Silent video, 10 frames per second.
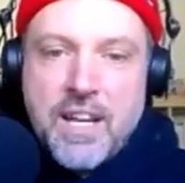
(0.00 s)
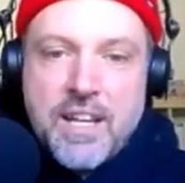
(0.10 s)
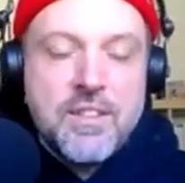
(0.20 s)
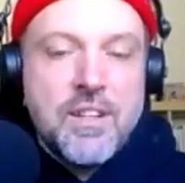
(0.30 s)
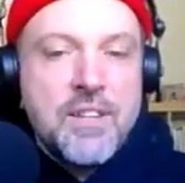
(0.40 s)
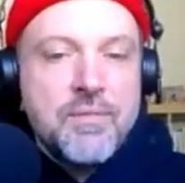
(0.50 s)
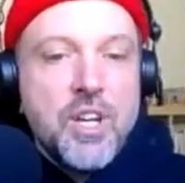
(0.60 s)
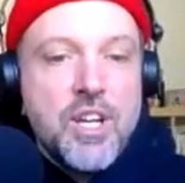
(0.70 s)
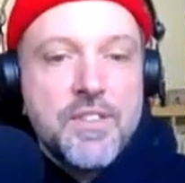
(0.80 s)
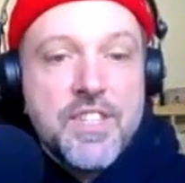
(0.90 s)
that is
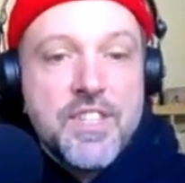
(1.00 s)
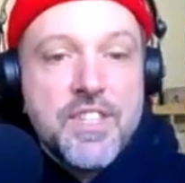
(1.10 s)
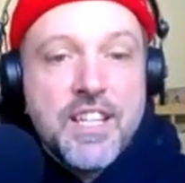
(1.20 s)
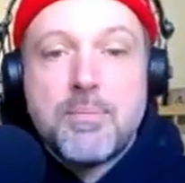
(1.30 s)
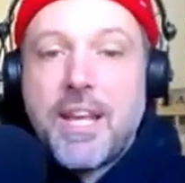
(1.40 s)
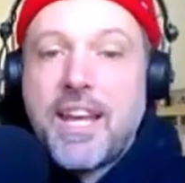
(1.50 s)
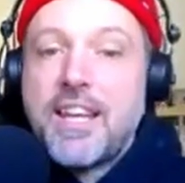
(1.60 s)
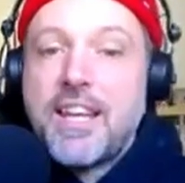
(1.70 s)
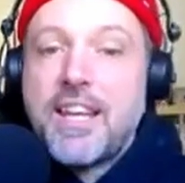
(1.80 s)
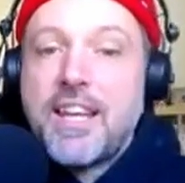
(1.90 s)
involves 6
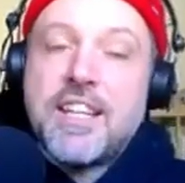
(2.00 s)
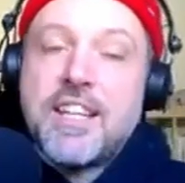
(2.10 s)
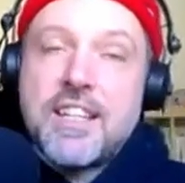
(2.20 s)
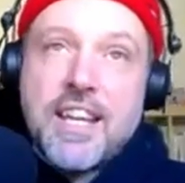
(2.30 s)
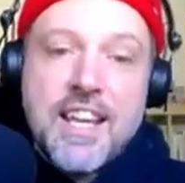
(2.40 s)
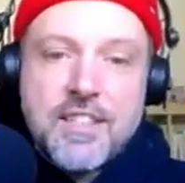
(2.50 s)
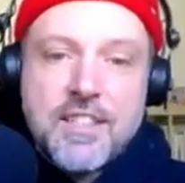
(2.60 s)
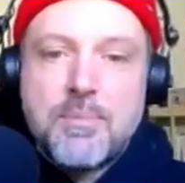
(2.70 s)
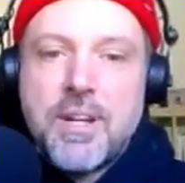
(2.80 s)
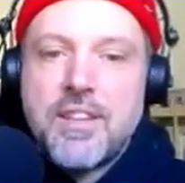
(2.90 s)
planets, and that
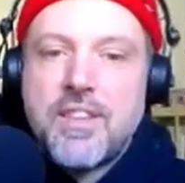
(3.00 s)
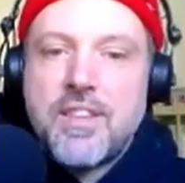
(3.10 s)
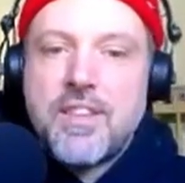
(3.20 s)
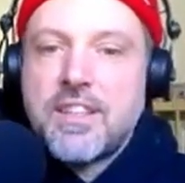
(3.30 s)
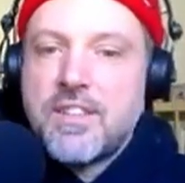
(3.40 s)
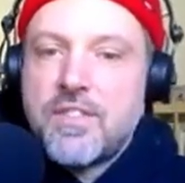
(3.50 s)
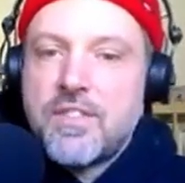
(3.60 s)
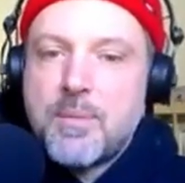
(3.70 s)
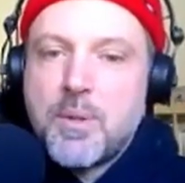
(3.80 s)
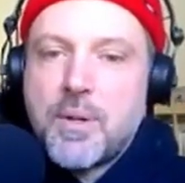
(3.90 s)
next month at the
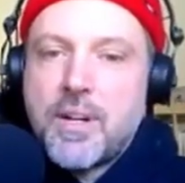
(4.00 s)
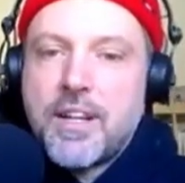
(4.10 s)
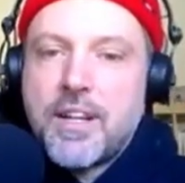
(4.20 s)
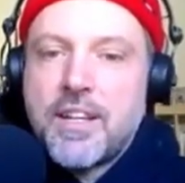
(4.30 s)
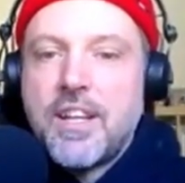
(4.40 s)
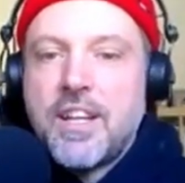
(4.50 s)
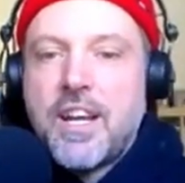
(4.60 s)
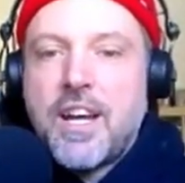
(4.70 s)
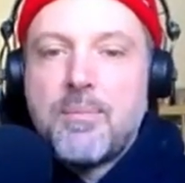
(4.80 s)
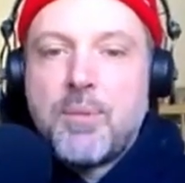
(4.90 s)
end of February,
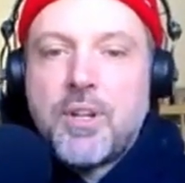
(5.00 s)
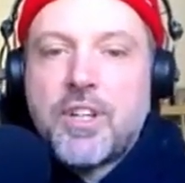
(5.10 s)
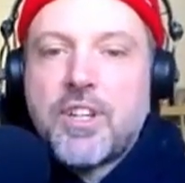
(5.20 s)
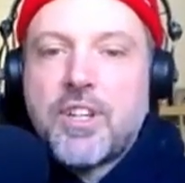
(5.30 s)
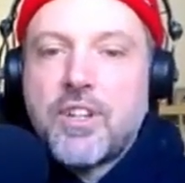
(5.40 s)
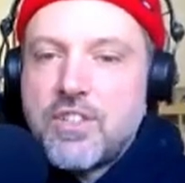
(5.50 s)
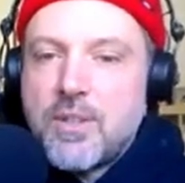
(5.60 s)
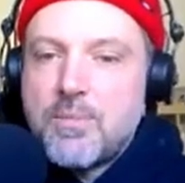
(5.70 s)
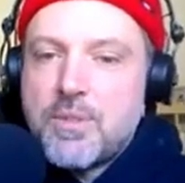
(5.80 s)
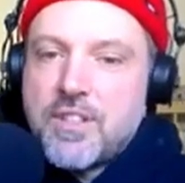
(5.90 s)

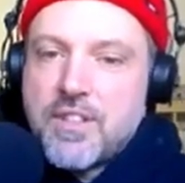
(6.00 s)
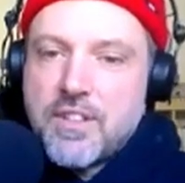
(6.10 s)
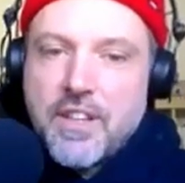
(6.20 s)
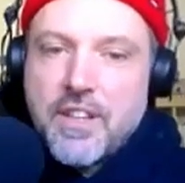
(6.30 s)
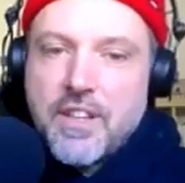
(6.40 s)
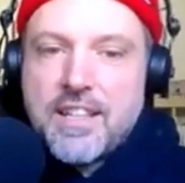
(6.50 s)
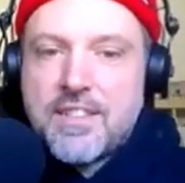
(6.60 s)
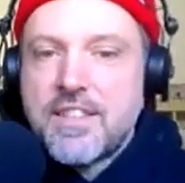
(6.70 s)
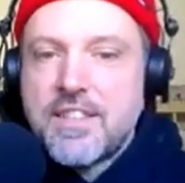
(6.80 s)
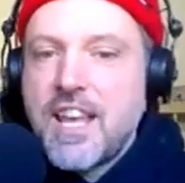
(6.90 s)
Mercury jumps into the
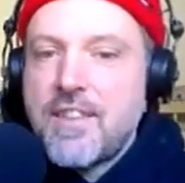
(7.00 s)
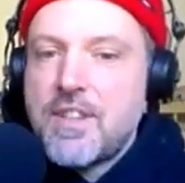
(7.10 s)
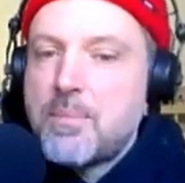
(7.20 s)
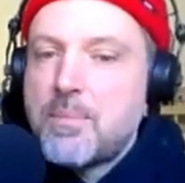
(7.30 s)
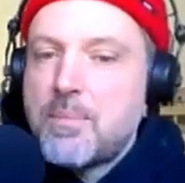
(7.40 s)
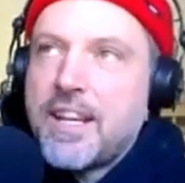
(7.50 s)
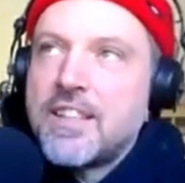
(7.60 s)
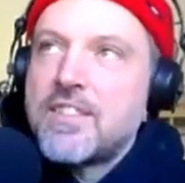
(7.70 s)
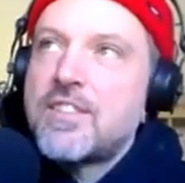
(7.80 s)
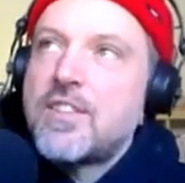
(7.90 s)
line as the 7th
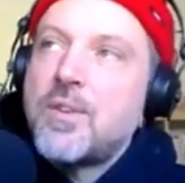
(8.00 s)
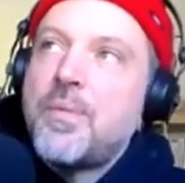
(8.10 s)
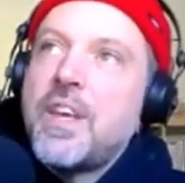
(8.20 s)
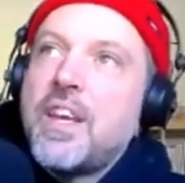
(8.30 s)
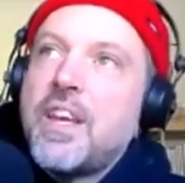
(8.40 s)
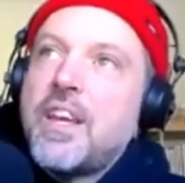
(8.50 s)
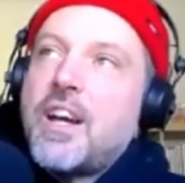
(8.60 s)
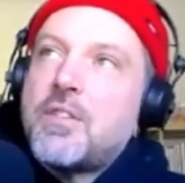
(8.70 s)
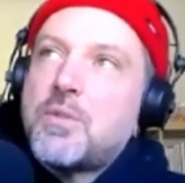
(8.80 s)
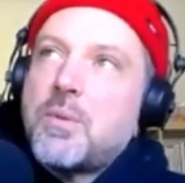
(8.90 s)
planet. So
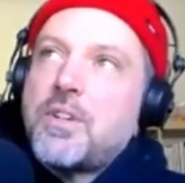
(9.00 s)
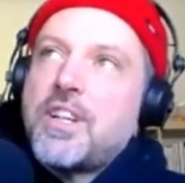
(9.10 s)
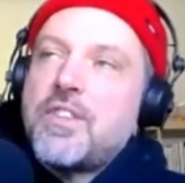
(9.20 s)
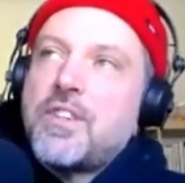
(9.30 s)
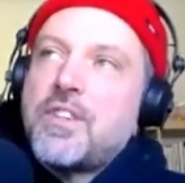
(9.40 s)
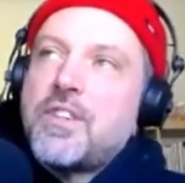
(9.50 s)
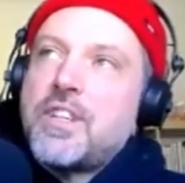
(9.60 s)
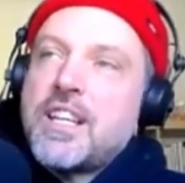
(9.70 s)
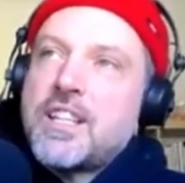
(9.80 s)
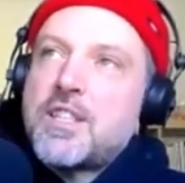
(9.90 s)
I was wondering if you
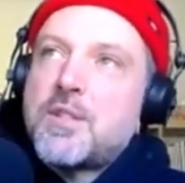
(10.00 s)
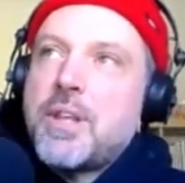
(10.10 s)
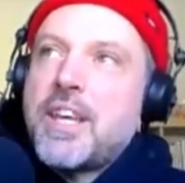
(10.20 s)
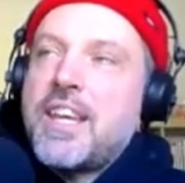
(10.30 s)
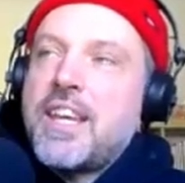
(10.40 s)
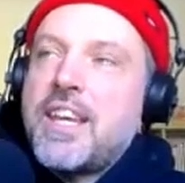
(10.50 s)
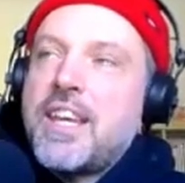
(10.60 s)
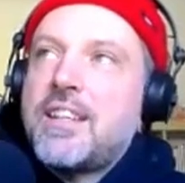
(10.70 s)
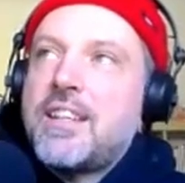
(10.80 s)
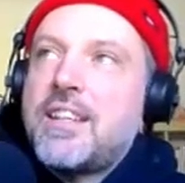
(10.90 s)
could
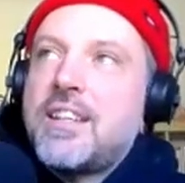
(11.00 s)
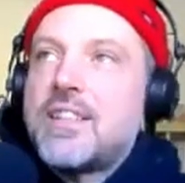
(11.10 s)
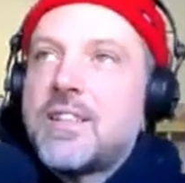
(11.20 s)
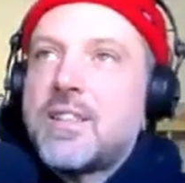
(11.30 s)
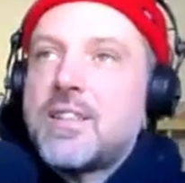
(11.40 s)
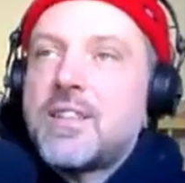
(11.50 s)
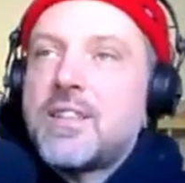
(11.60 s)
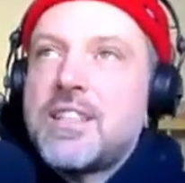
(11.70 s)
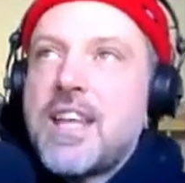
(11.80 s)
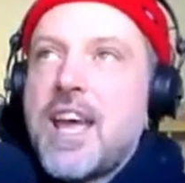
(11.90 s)
explain
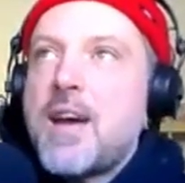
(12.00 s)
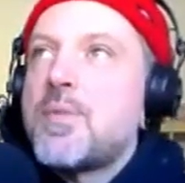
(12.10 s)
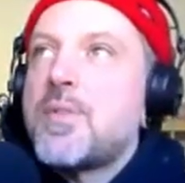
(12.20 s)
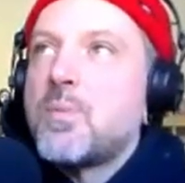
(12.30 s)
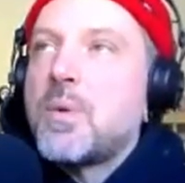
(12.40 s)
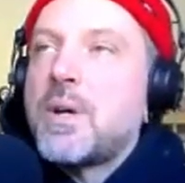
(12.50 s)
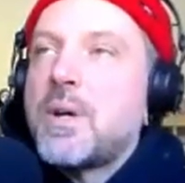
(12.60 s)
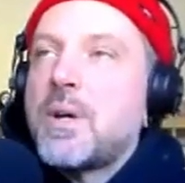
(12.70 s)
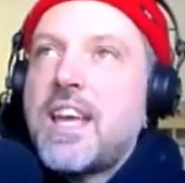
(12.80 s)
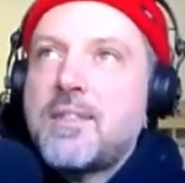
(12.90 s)
in depth
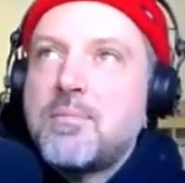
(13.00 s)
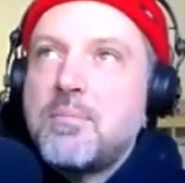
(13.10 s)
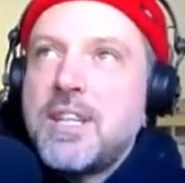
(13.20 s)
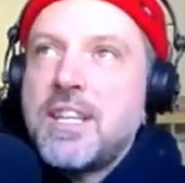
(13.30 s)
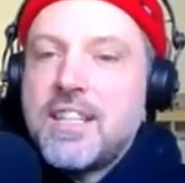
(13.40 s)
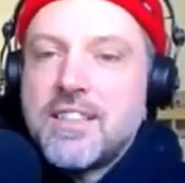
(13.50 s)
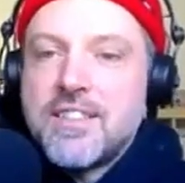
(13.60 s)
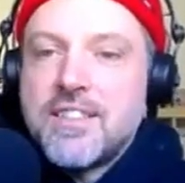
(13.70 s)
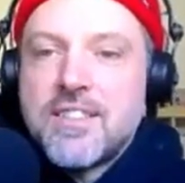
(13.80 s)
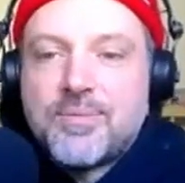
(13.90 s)
what that
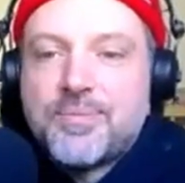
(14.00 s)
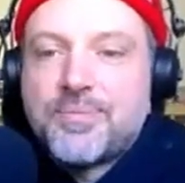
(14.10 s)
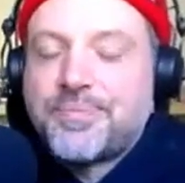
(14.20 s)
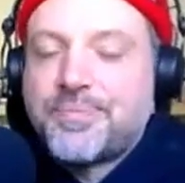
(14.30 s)
means.